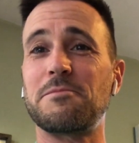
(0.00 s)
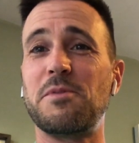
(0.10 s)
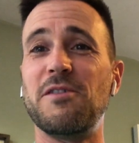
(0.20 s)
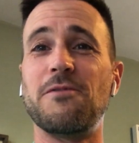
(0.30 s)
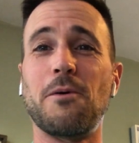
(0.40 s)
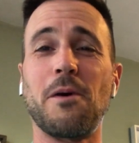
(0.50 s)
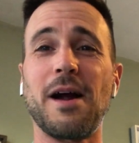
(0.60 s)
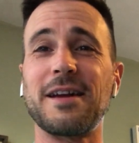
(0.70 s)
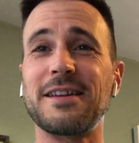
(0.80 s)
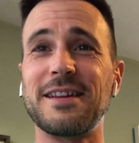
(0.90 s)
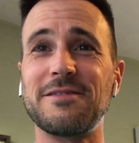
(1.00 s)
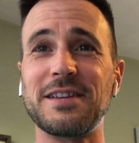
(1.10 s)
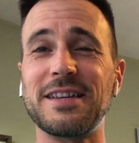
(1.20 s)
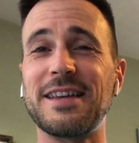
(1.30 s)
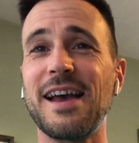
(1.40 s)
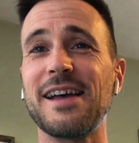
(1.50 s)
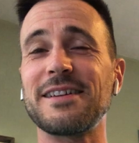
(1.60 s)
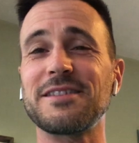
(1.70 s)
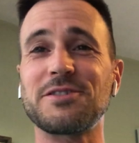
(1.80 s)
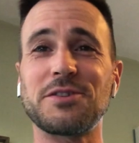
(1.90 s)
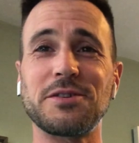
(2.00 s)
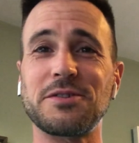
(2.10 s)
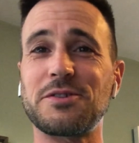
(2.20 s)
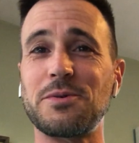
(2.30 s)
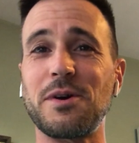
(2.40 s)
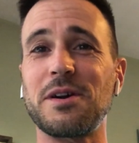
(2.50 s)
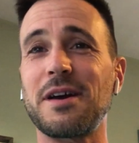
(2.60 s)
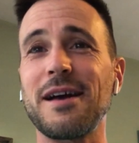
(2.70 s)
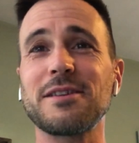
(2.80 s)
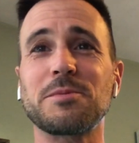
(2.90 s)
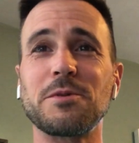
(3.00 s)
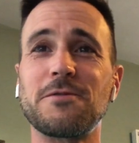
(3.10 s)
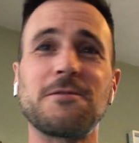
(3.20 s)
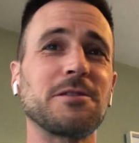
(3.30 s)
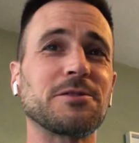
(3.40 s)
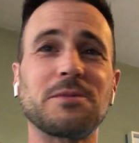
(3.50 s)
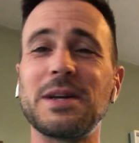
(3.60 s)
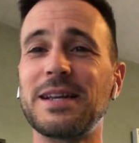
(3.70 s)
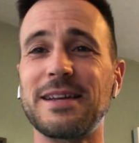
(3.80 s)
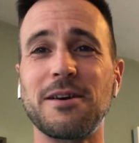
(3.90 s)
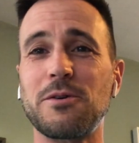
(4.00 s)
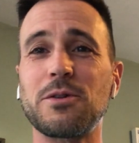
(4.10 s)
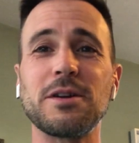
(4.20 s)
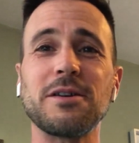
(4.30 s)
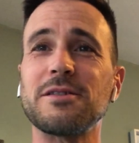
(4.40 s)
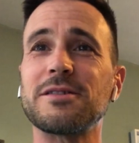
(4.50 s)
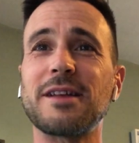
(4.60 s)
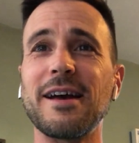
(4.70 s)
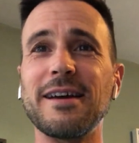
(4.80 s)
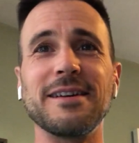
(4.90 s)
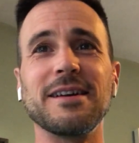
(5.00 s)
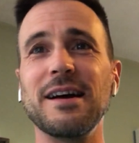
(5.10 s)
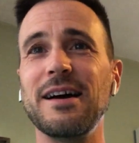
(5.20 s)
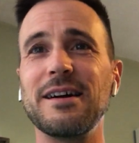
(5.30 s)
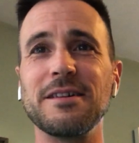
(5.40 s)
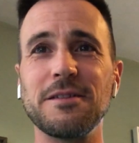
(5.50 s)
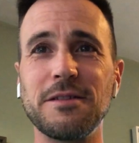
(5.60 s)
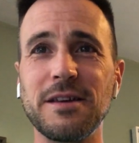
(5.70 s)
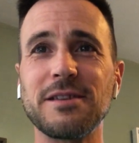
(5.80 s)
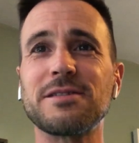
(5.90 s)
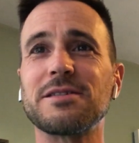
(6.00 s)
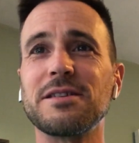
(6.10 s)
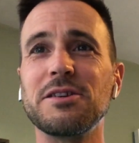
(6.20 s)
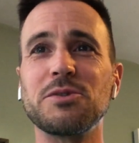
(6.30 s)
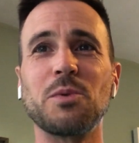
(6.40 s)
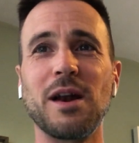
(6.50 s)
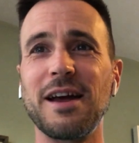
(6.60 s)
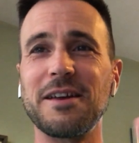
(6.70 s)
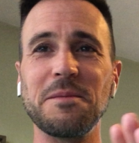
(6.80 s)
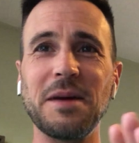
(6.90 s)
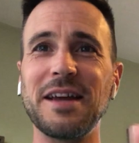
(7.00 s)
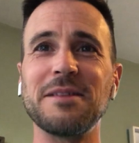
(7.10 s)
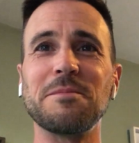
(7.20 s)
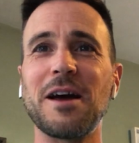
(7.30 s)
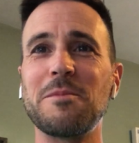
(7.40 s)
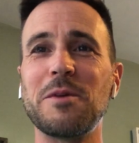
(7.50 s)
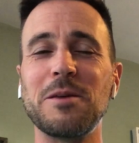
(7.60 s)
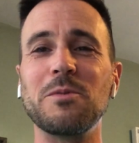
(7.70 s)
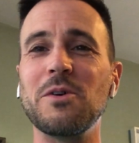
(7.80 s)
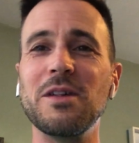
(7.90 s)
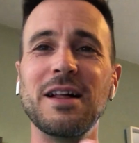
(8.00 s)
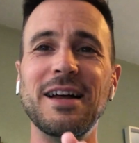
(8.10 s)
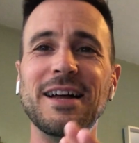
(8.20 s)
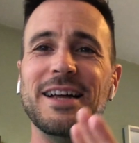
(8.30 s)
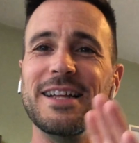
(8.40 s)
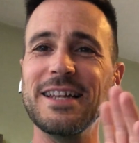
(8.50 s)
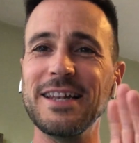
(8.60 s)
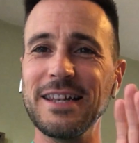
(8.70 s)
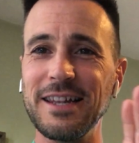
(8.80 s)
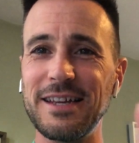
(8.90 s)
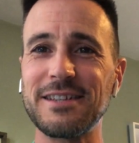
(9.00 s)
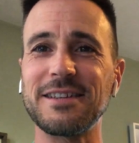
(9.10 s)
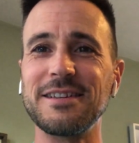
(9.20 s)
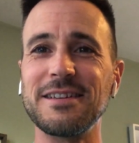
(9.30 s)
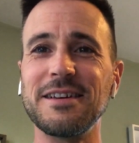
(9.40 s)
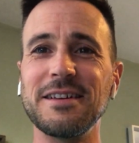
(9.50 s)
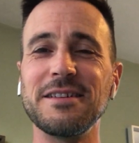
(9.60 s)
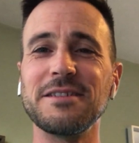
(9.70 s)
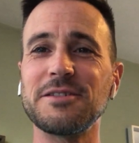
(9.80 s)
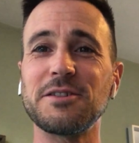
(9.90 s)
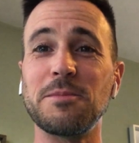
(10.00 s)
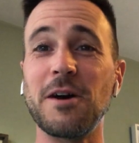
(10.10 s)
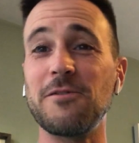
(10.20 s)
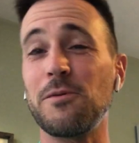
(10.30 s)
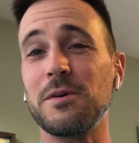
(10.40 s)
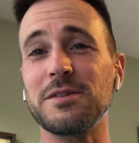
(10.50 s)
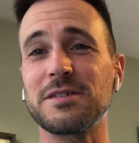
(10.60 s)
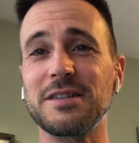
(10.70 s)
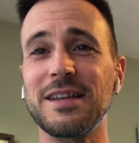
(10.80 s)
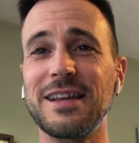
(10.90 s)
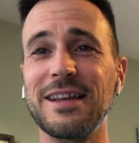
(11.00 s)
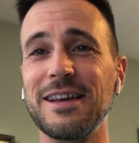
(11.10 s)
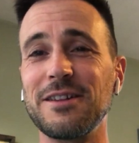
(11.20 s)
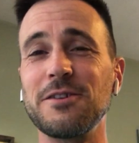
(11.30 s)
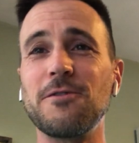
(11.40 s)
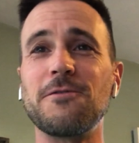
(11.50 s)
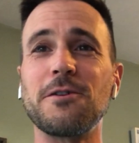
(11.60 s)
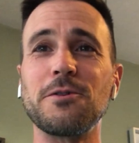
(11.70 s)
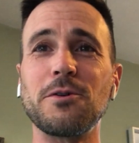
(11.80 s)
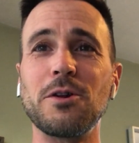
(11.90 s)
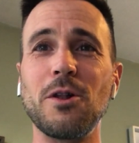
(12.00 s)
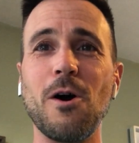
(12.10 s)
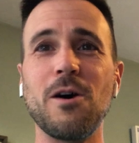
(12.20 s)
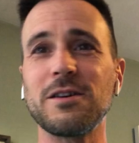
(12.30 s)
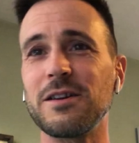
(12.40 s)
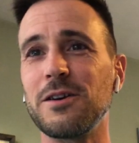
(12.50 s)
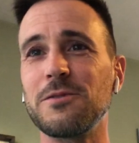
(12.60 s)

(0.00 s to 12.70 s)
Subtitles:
before I could even get to our gospel, the first reading, clear as day, this is what I commanded my people. Listen to my voice. And a little further along,